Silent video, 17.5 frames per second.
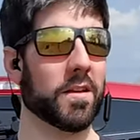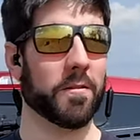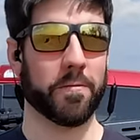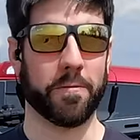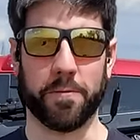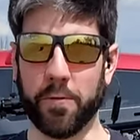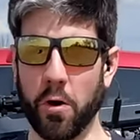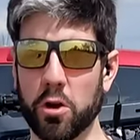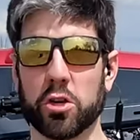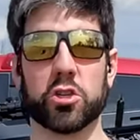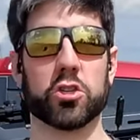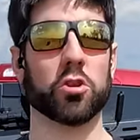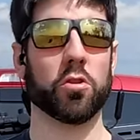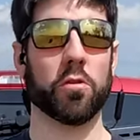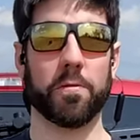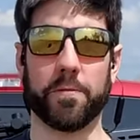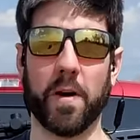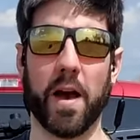
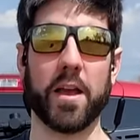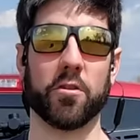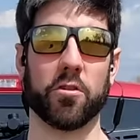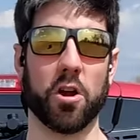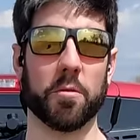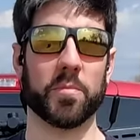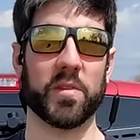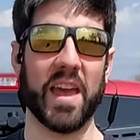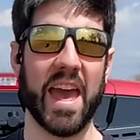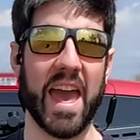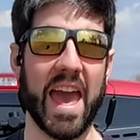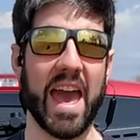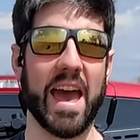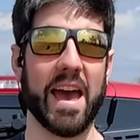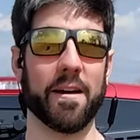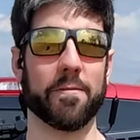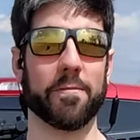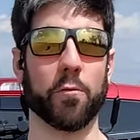functional firearm to
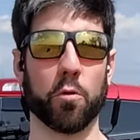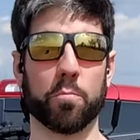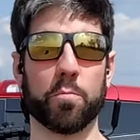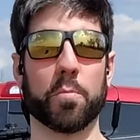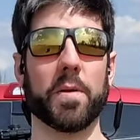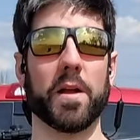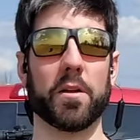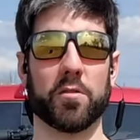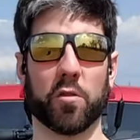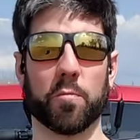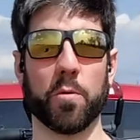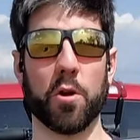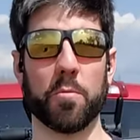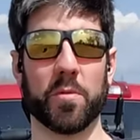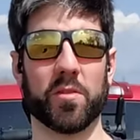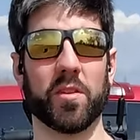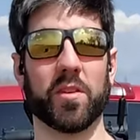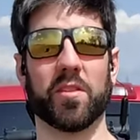have for preparedness
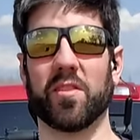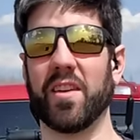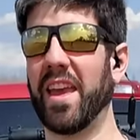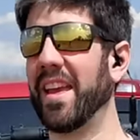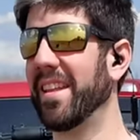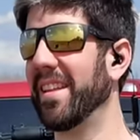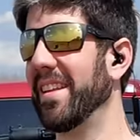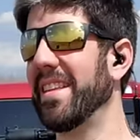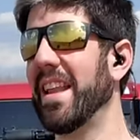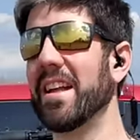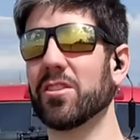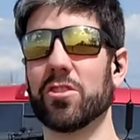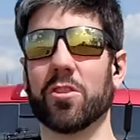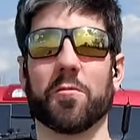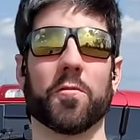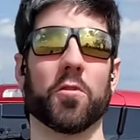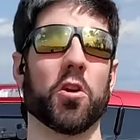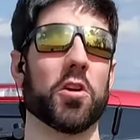purposes and not
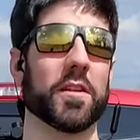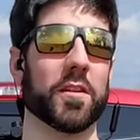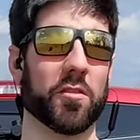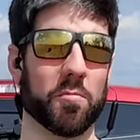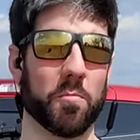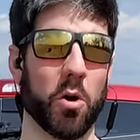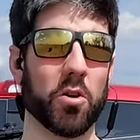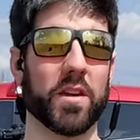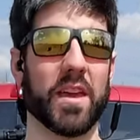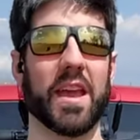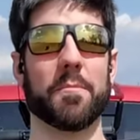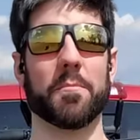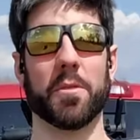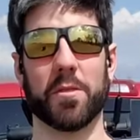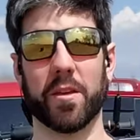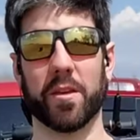just for hunting small game and